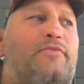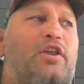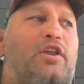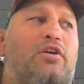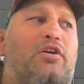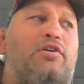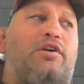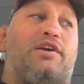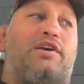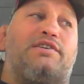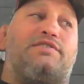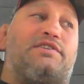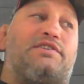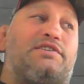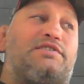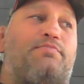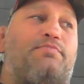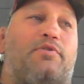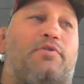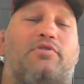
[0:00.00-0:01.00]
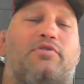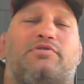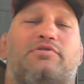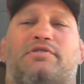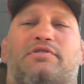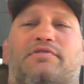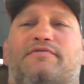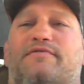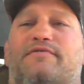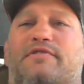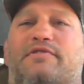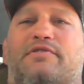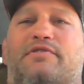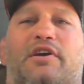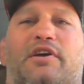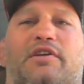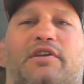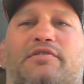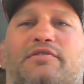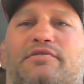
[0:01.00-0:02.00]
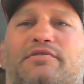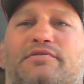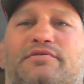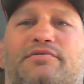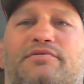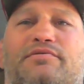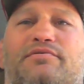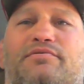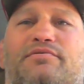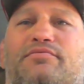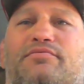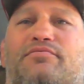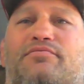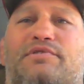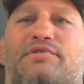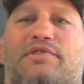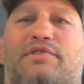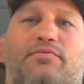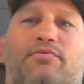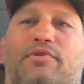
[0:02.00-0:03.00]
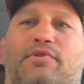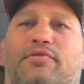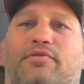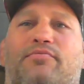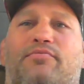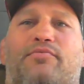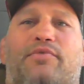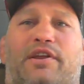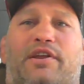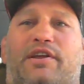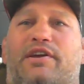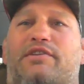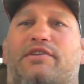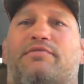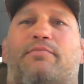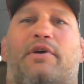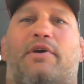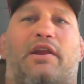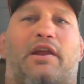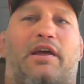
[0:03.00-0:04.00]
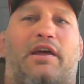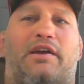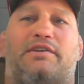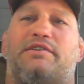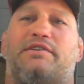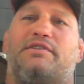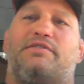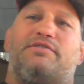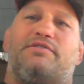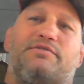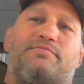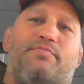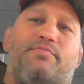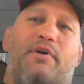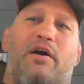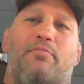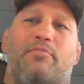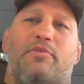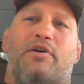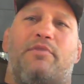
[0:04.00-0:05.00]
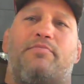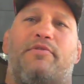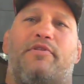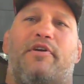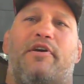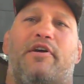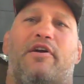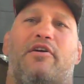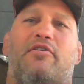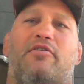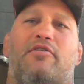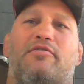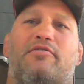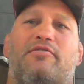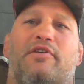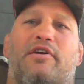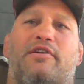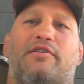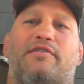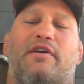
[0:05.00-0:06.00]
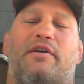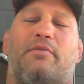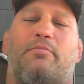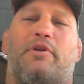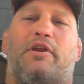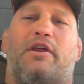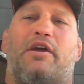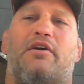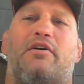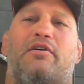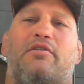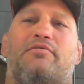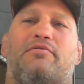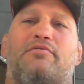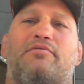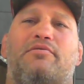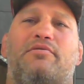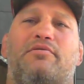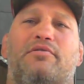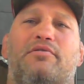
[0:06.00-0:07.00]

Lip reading: He's explosive, and when he gets my legs, he'd just pop me up in the air and take me down.